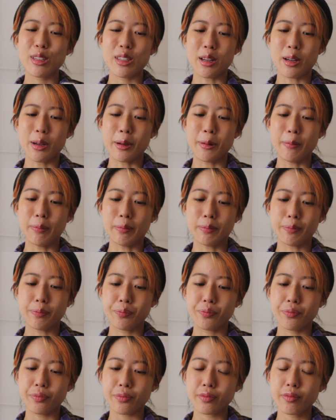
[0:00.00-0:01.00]

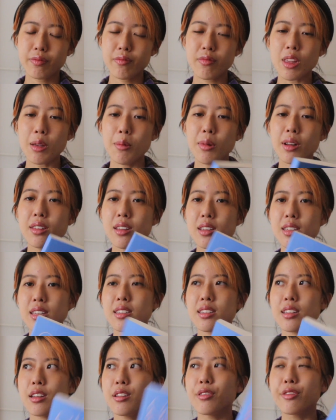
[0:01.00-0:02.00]
But this
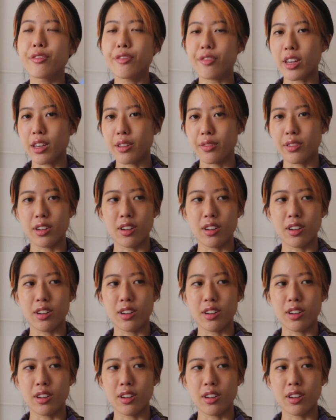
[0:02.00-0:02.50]
is in favor